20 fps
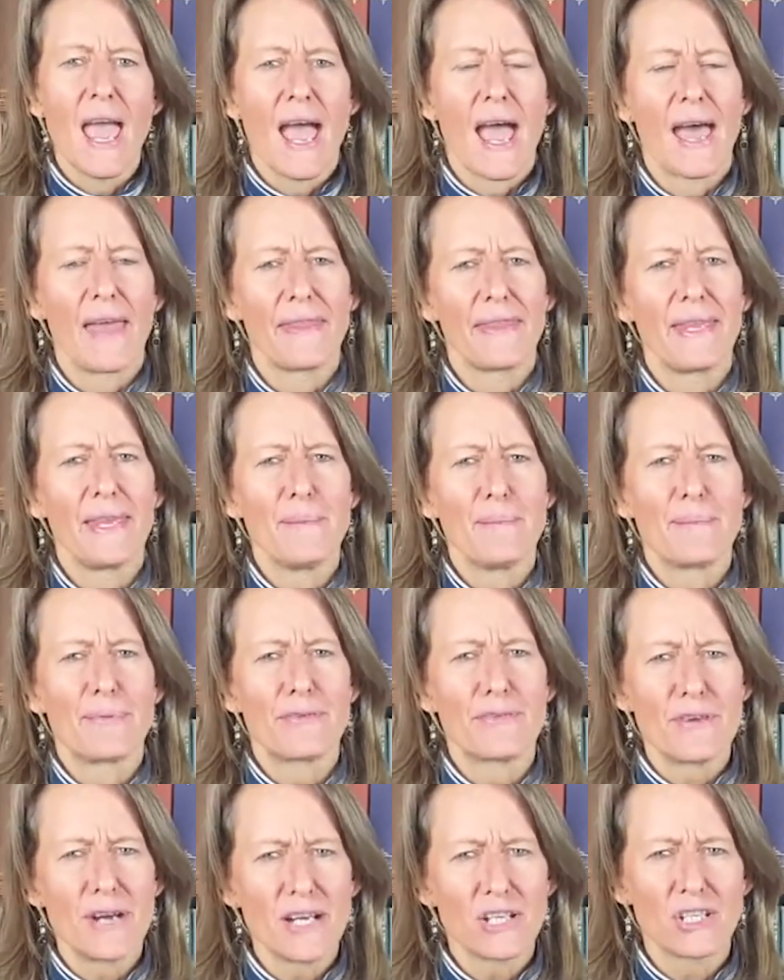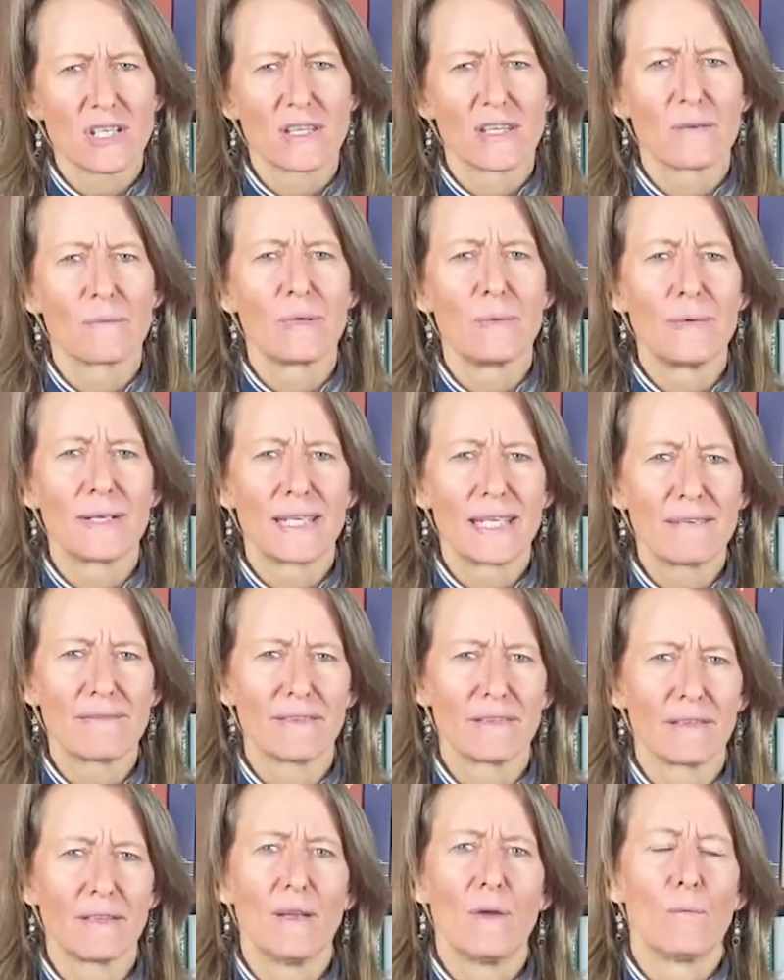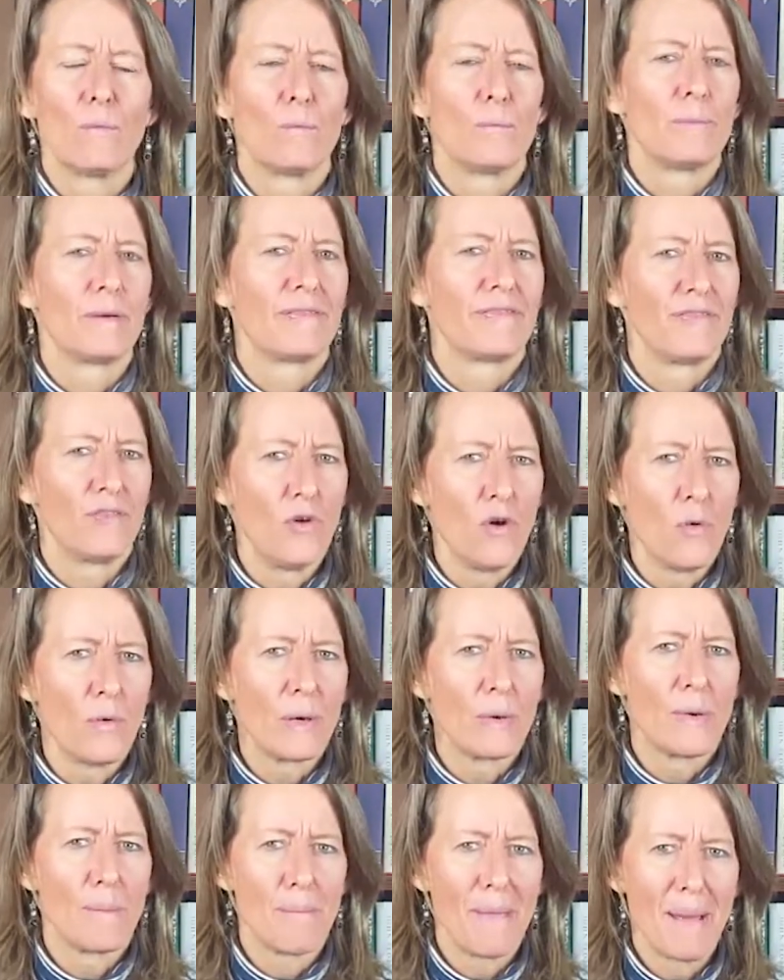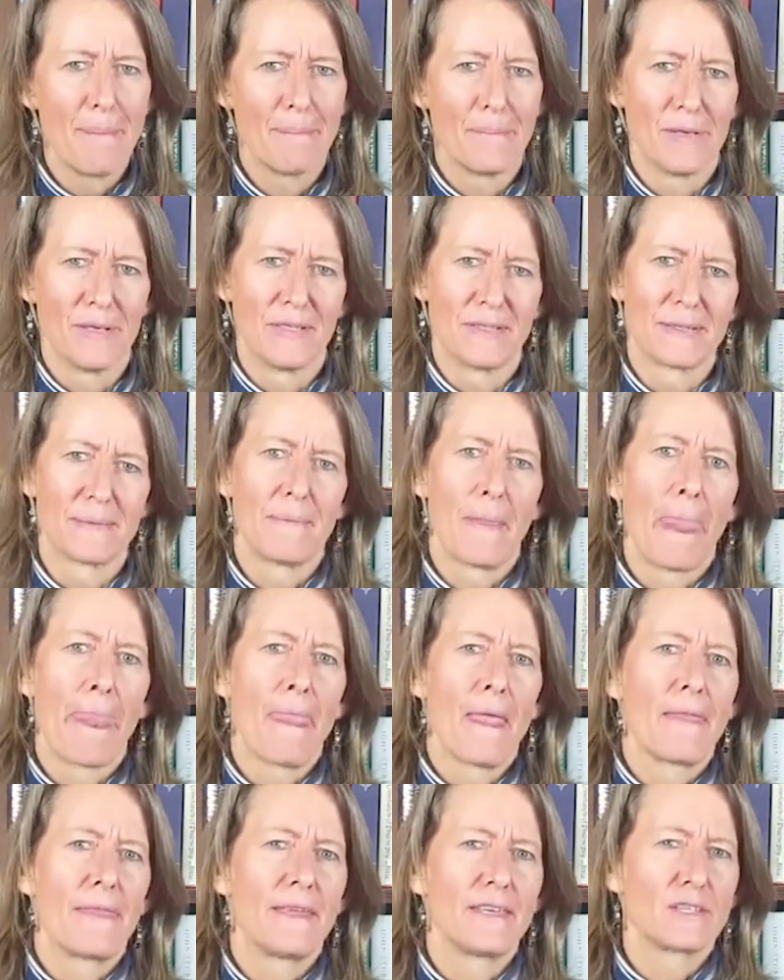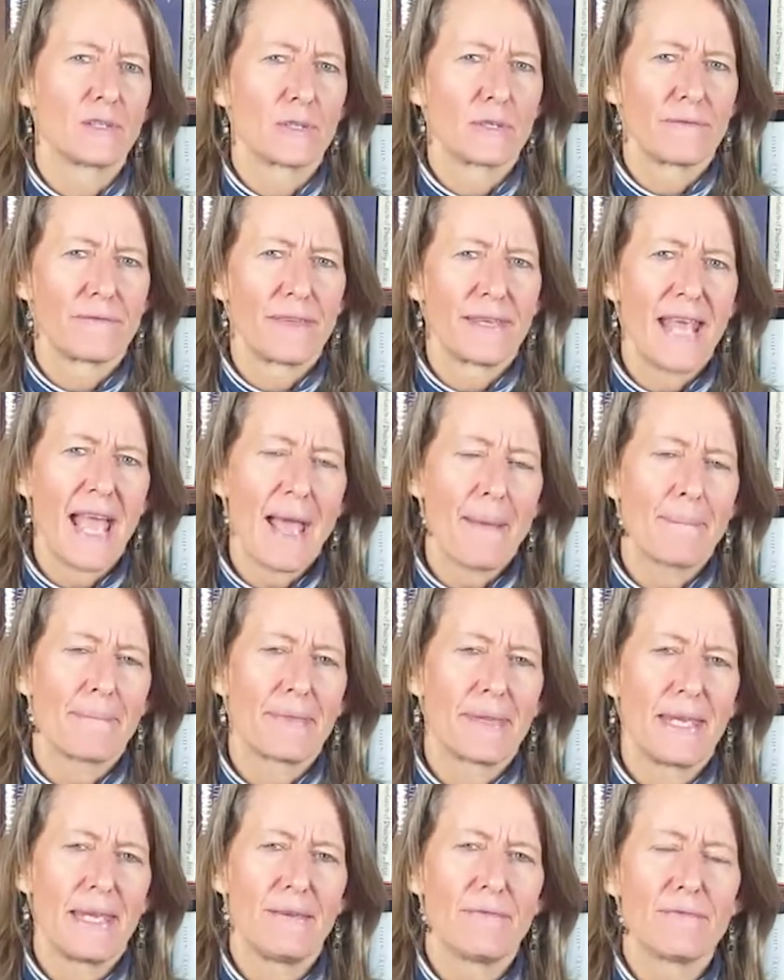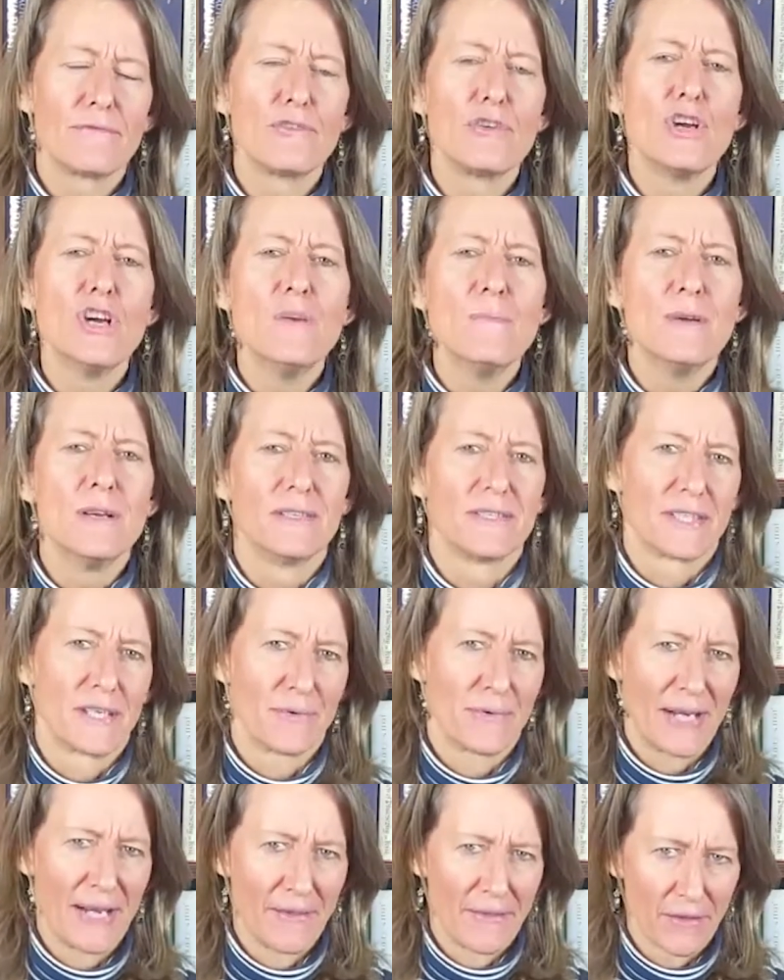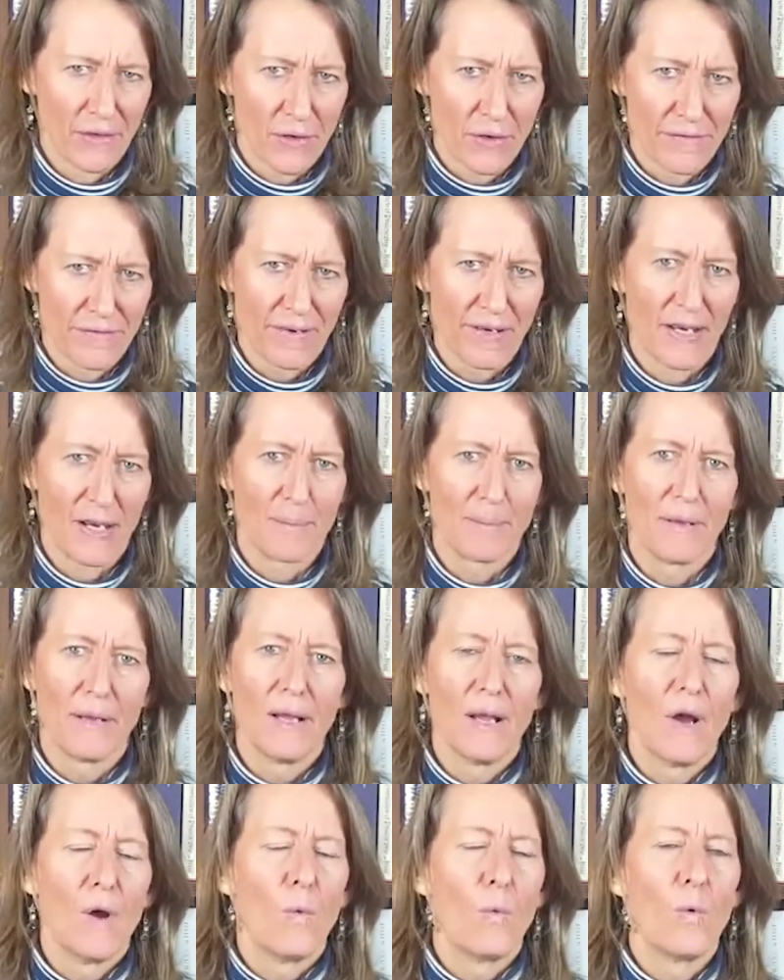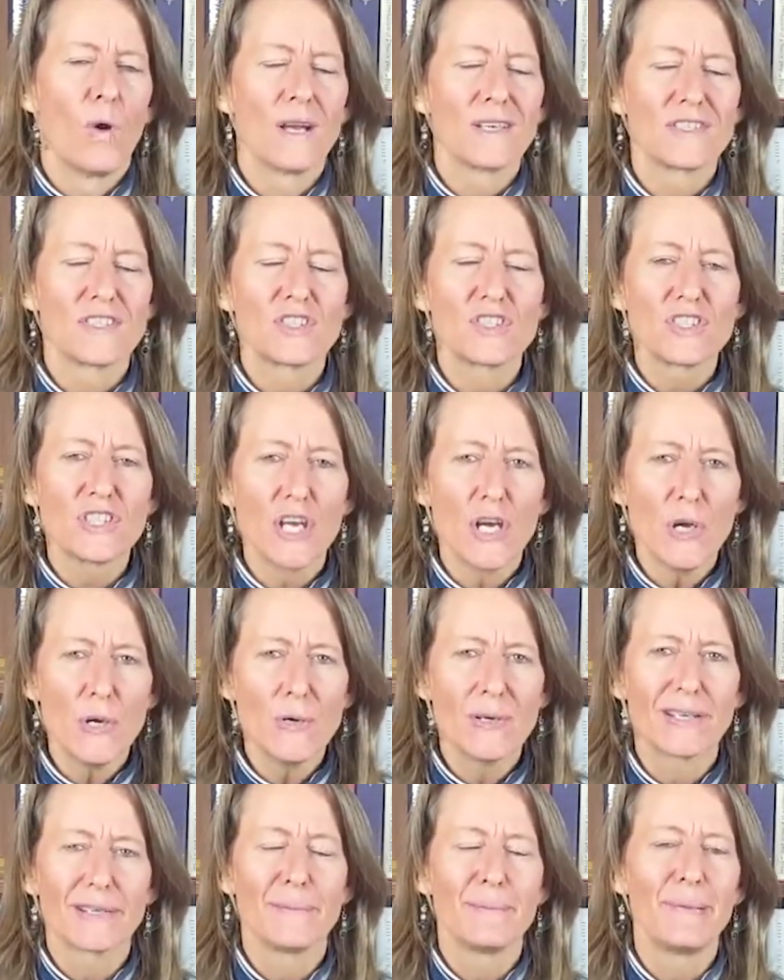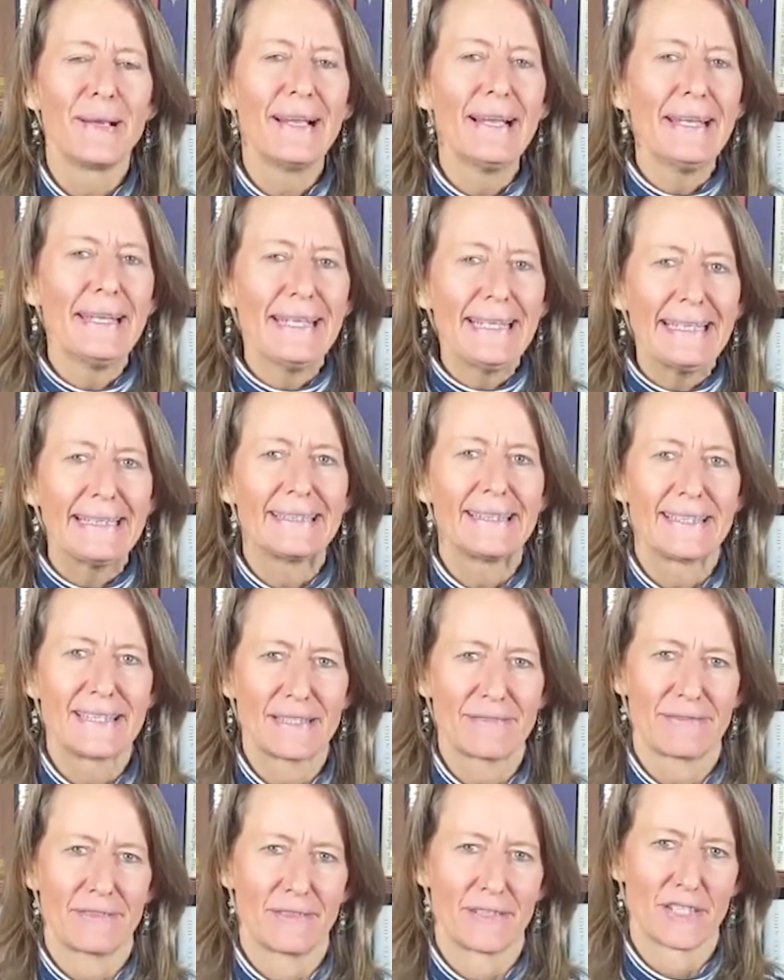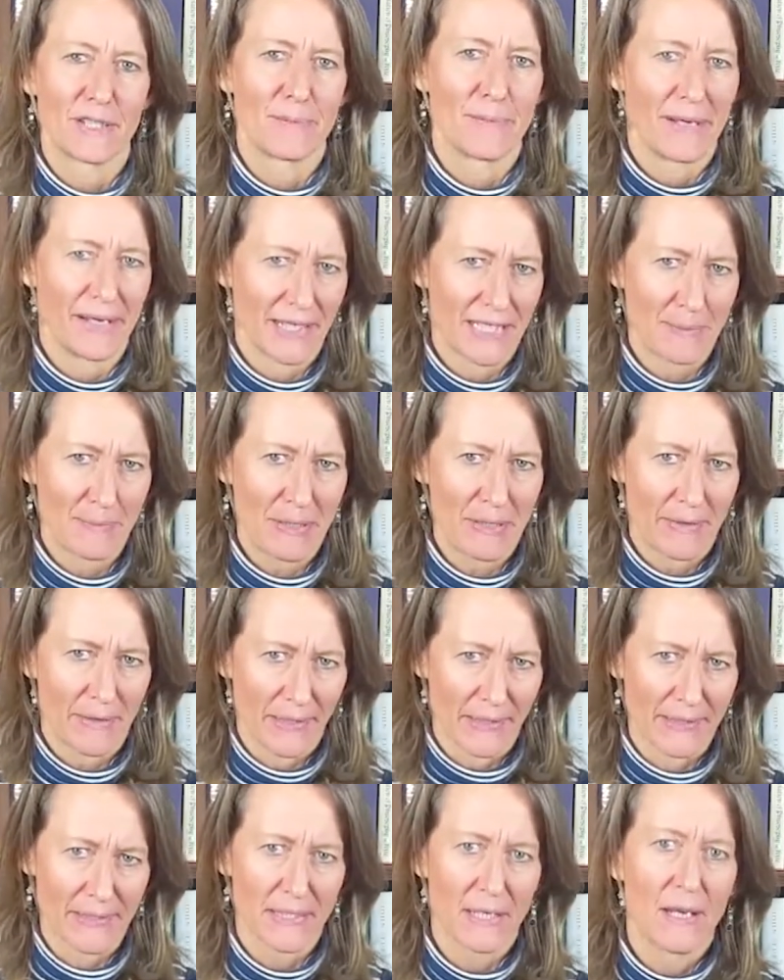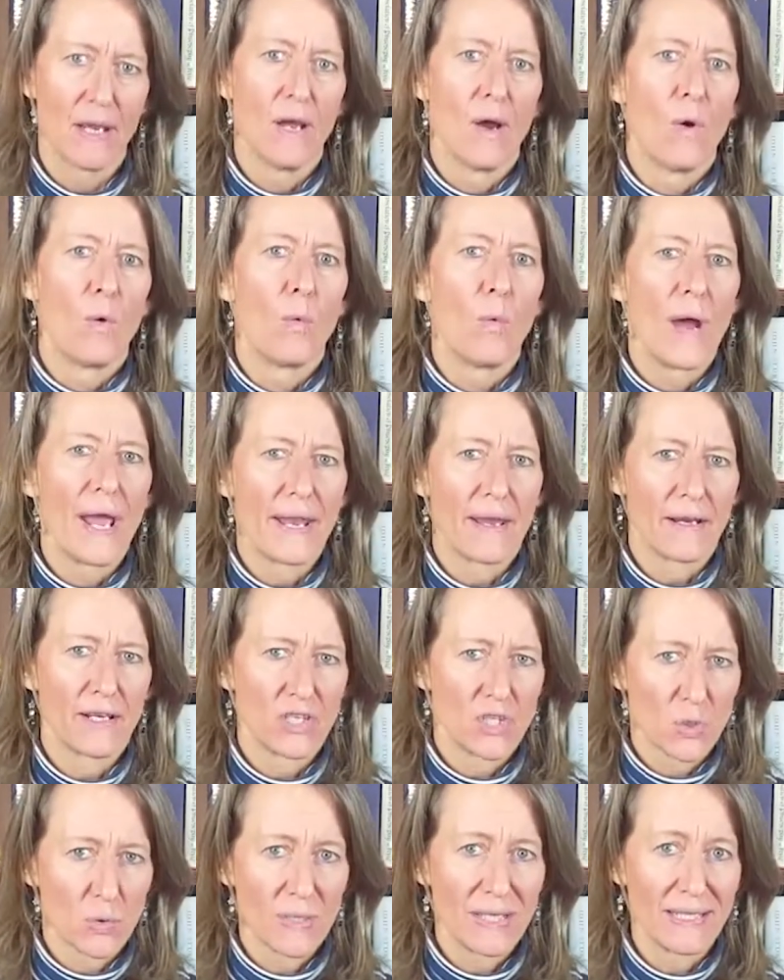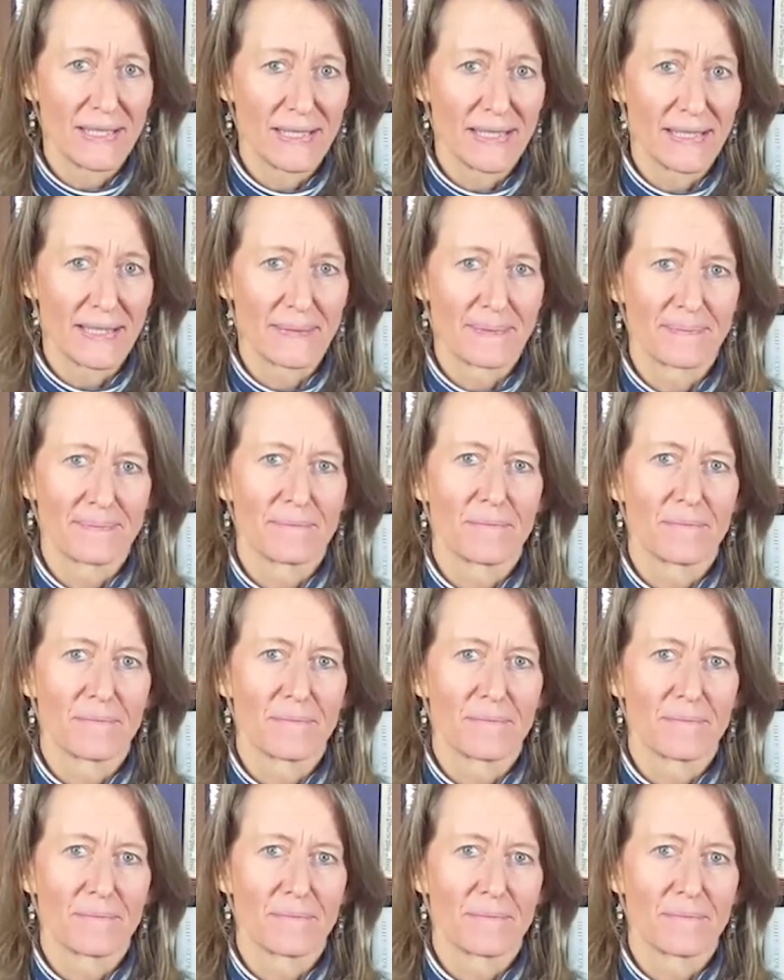and the impression that we were given before we were members, the rumours around the golf club were so completely different to my experience when I joined it.